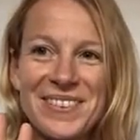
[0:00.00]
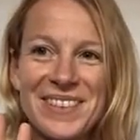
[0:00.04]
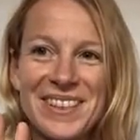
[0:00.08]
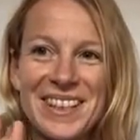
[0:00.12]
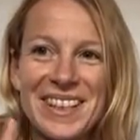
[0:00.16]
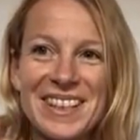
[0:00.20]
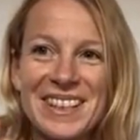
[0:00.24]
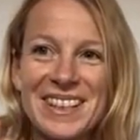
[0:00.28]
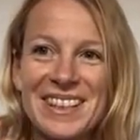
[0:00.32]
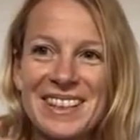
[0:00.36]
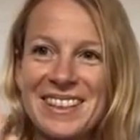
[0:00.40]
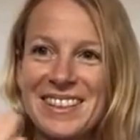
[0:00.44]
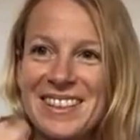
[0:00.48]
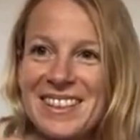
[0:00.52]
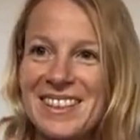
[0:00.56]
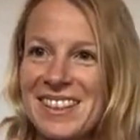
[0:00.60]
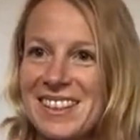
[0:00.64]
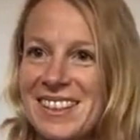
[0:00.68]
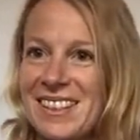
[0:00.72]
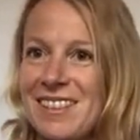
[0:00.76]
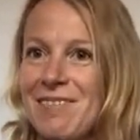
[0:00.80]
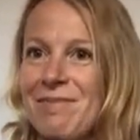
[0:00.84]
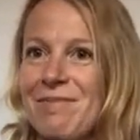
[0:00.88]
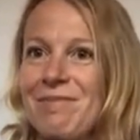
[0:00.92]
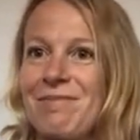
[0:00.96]

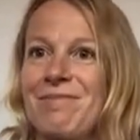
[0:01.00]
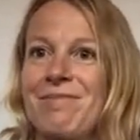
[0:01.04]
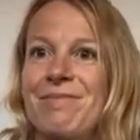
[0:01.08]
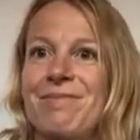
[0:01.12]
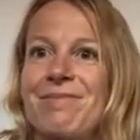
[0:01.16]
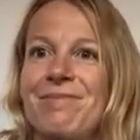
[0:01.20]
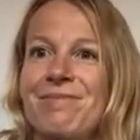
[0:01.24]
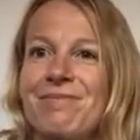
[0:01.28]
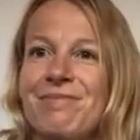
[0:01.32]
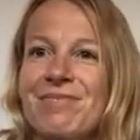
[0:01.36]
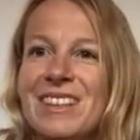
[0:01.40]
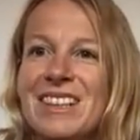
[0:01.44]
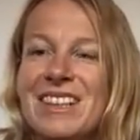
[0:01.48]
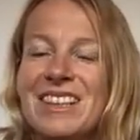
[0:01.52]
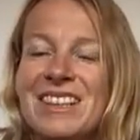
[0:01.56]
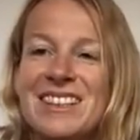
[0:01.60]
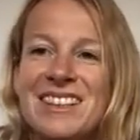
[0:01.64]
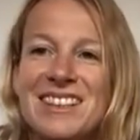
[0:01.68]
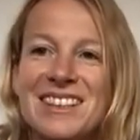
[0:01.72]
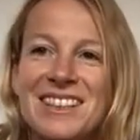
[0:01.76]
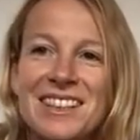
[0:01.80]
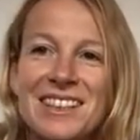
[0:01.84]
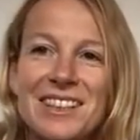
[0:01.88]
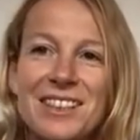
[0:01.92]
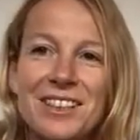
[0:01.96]
seconds and
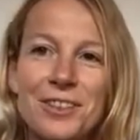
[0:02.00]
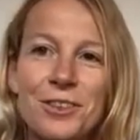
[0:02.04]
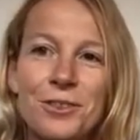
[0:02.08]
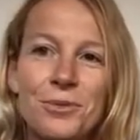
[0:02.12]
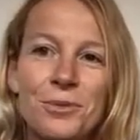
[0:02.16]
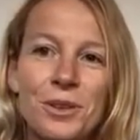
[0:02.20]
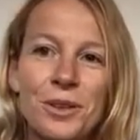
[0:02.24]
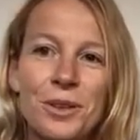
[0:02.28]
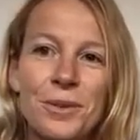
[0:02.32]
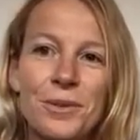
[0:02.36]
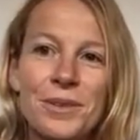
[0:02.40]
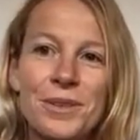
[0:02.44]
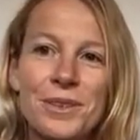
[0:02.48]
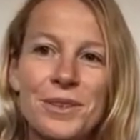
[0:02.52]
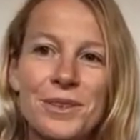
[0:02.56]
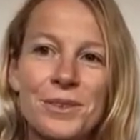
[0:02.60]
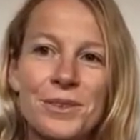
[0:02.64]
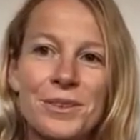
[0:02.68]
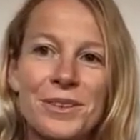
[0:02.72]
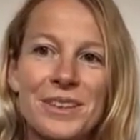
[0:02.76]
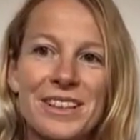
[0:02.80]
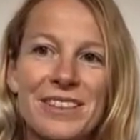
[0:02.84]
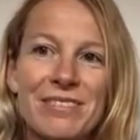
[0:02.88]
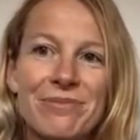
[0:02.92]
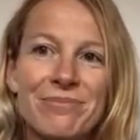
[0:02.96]
continued what I was
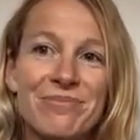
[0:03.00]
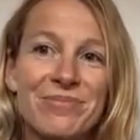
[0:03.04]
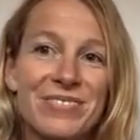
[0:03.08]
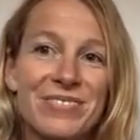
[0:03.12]
doing.